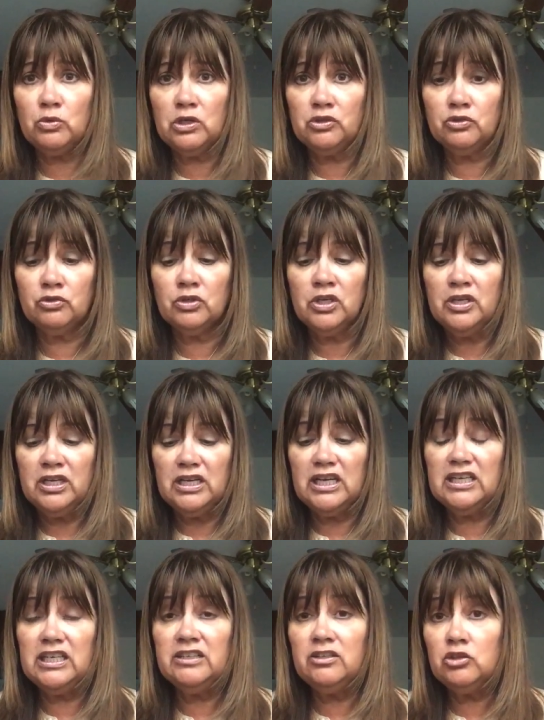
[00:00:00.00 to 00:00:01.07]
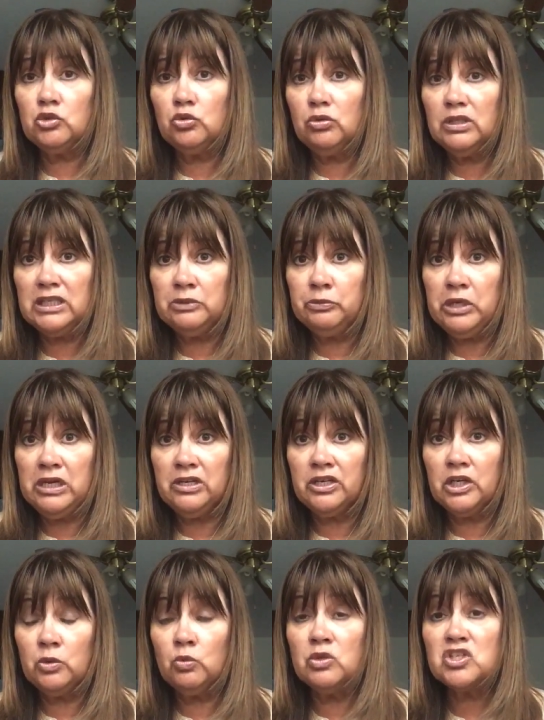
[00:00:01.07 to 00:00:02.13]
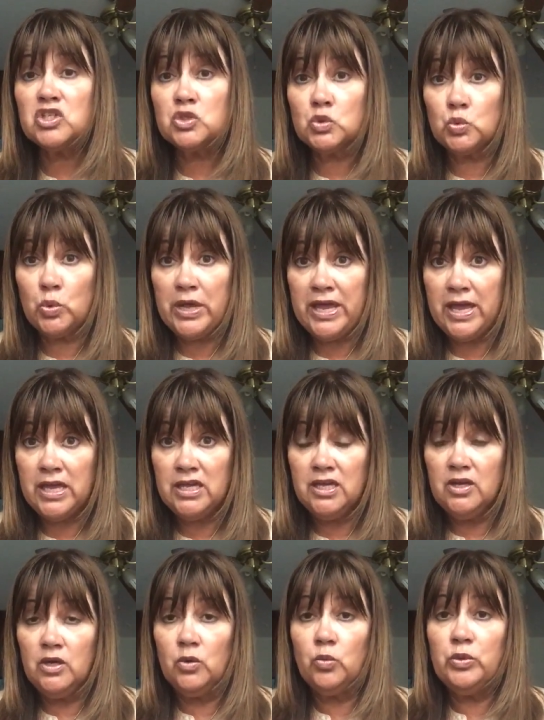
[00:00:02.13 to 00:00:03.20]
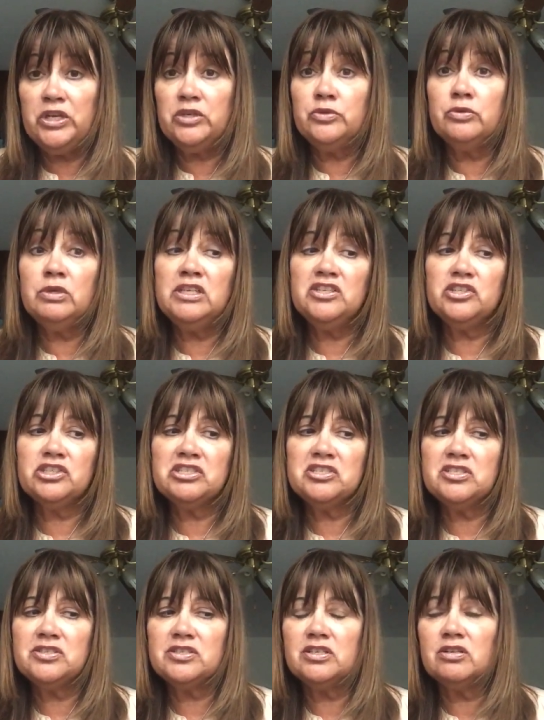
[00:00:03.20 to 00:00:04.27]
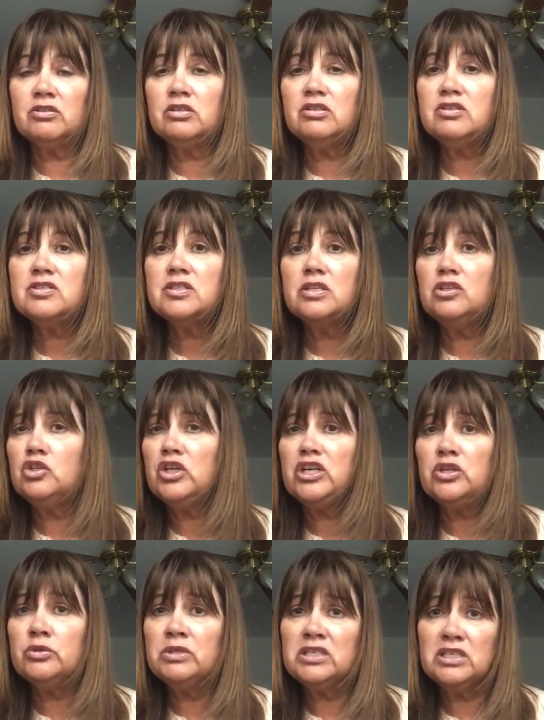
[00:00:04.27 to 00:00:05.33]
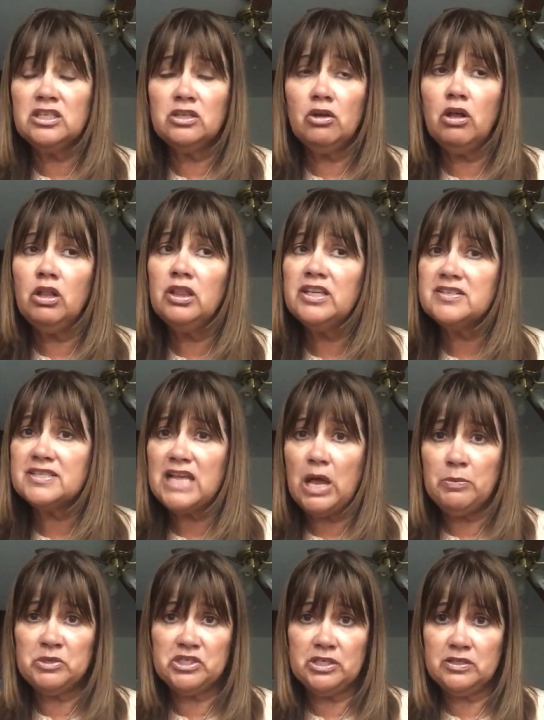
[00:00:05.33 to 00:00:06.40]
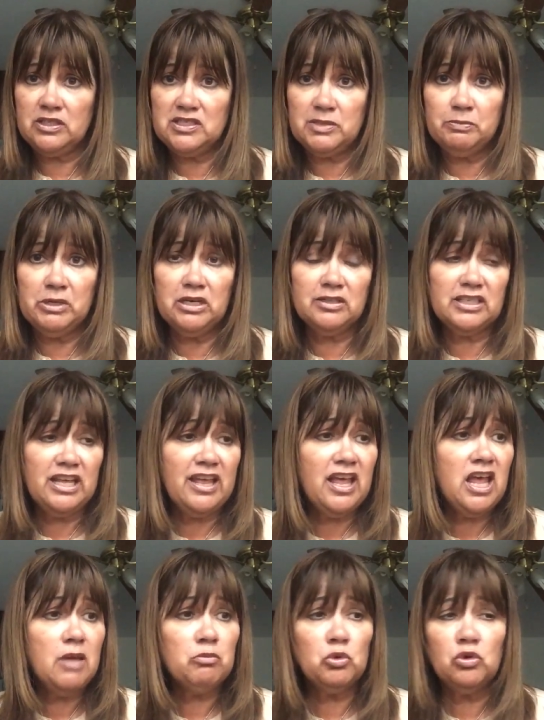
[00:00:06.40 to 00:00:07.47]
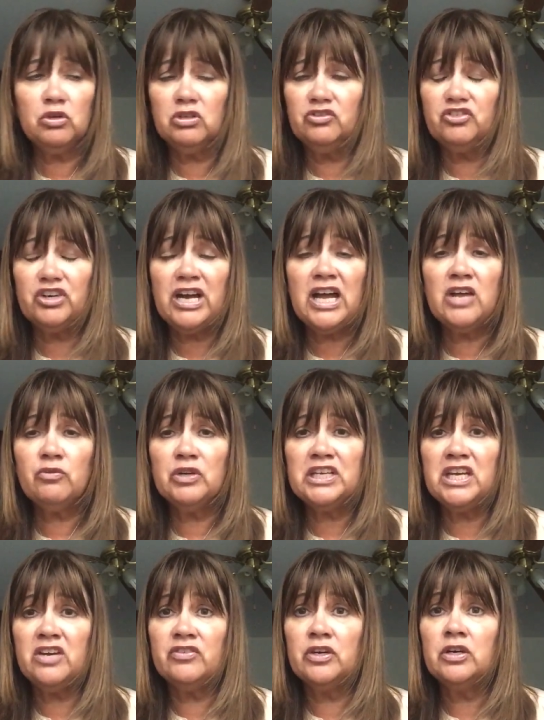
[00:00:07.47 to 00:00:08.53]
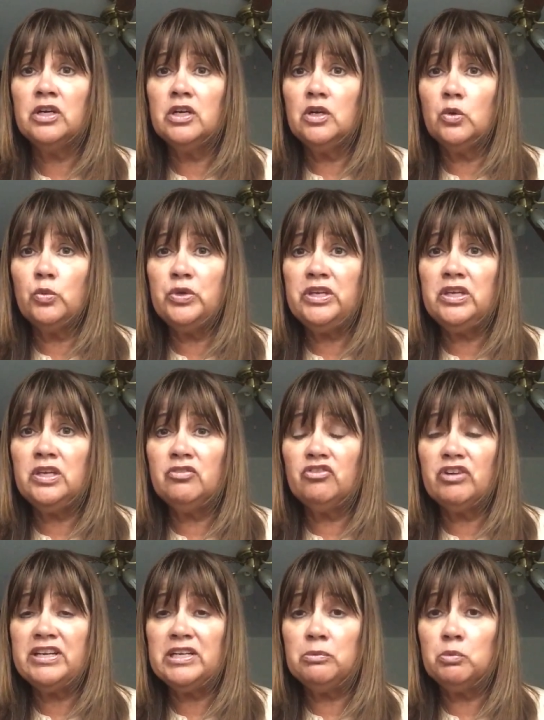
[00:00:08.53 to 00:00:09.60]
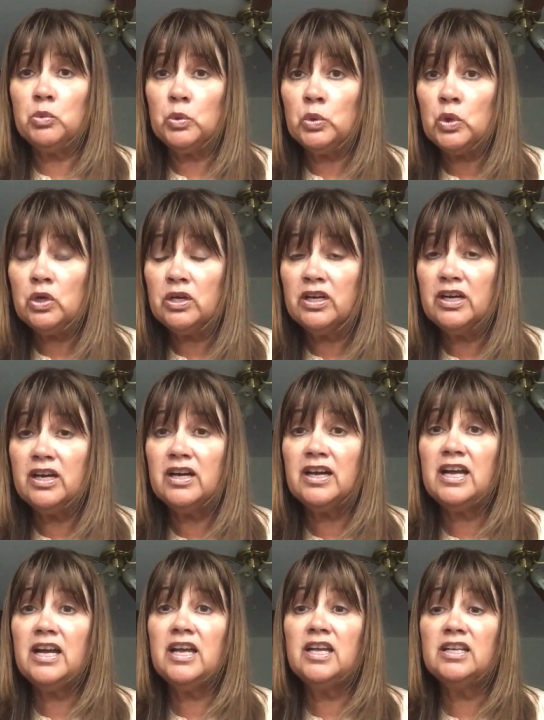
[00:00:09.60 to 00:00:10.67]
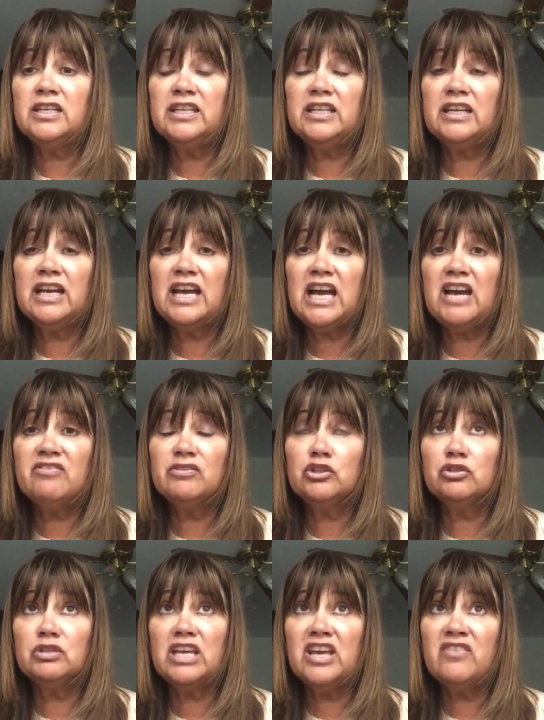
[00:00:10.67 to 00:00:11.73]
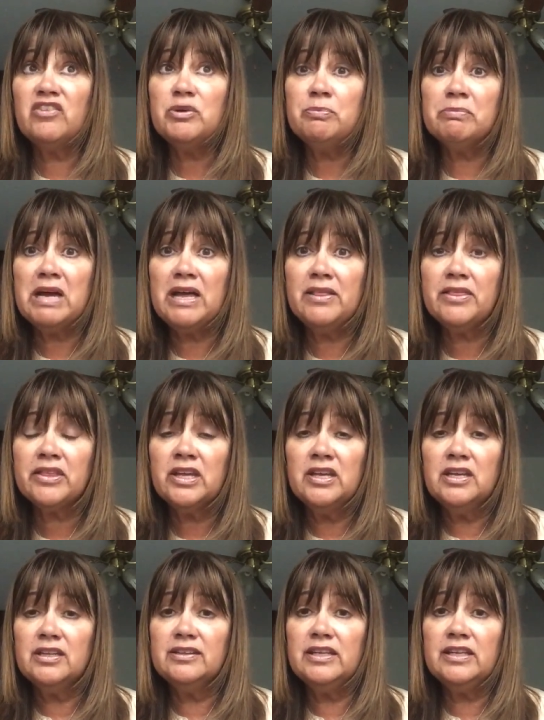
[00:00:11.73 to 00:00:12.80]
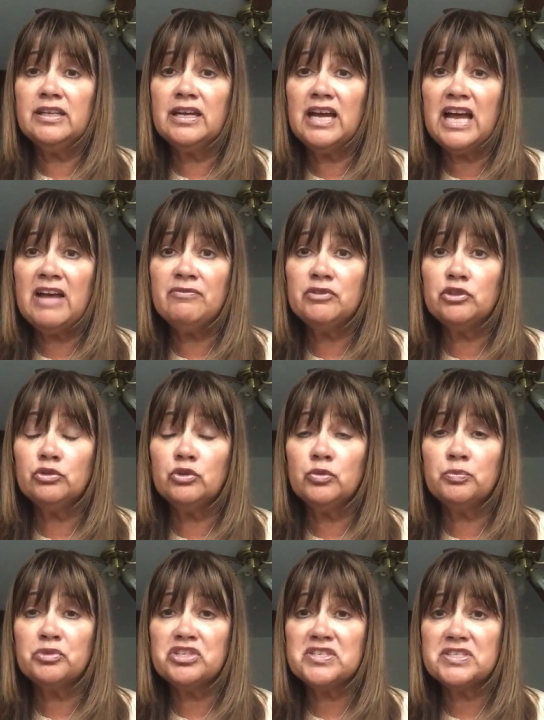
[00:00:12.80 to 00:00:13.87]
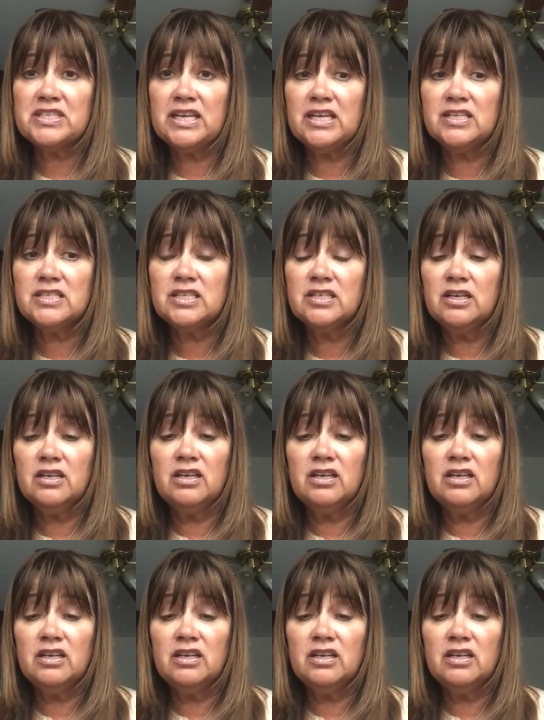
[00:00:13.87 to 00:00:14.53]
want to another another tool that we learned was Sway. We do literacy circles. You can do it in all the subjects, Smart Amp, Google Drive, whatever. We read a book and they have every month they have to present,